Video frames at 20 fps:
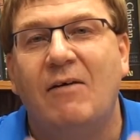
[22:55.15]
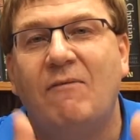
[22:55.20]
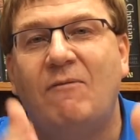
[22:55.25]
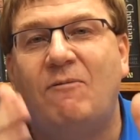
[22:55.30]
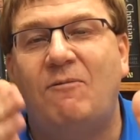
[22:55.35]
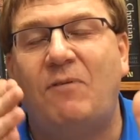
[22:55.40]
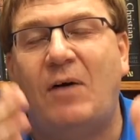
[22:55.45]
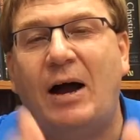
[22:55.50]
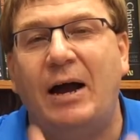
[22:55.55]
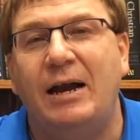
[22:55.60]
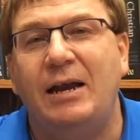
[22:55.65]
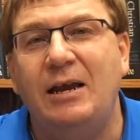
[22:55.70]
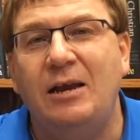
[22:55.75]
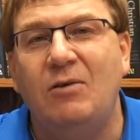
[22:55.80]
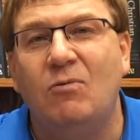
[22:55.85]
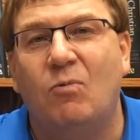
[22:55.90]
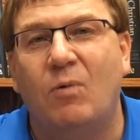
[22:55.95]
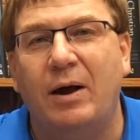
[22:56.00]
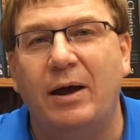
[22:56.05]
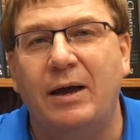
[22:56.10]

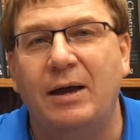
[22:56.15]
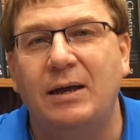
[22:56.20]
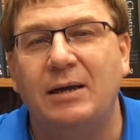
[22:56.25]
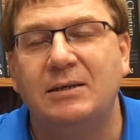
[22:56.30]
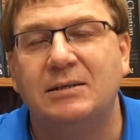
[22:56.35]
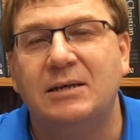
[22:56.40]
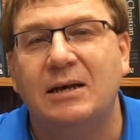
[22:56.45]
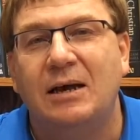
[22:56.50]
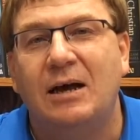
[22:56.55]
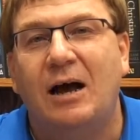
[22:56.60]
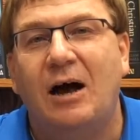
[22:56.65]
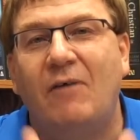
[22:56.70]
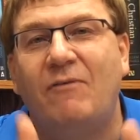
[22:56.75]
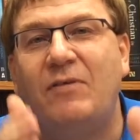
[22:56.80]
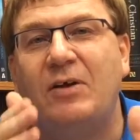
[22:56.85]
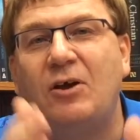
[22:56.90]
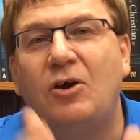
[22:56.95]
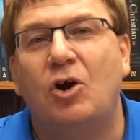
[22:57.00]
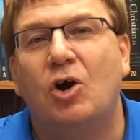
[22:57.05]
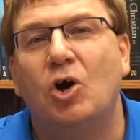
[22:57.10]
finding ways of
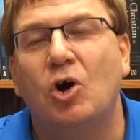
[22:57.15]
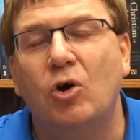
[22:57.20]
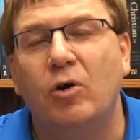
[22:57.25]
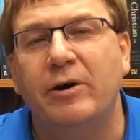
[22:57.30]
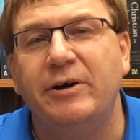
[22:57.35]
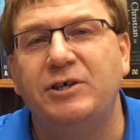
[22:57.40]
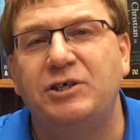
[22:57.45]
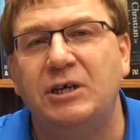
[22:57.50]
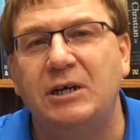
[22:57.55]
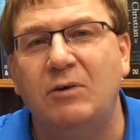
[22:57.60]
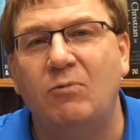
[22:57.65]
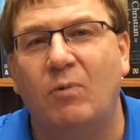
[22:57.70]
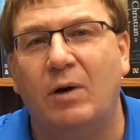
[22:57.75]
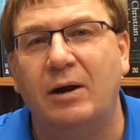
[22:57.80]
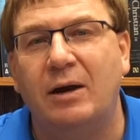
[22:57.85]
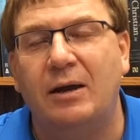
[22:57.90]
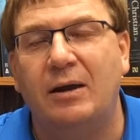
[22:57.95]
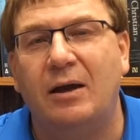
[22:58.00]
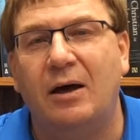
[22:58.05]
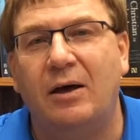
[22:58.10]
encouraging
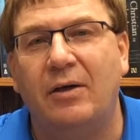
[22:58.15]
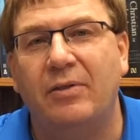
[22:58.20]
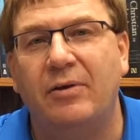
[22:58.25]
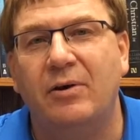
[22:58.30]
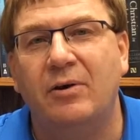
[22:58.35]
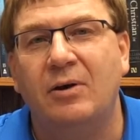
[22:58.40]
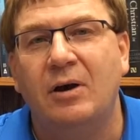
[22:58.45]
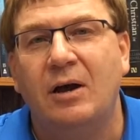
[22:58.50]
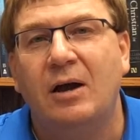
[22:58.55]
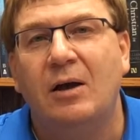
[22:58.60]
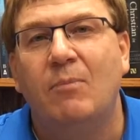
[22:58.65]
one another,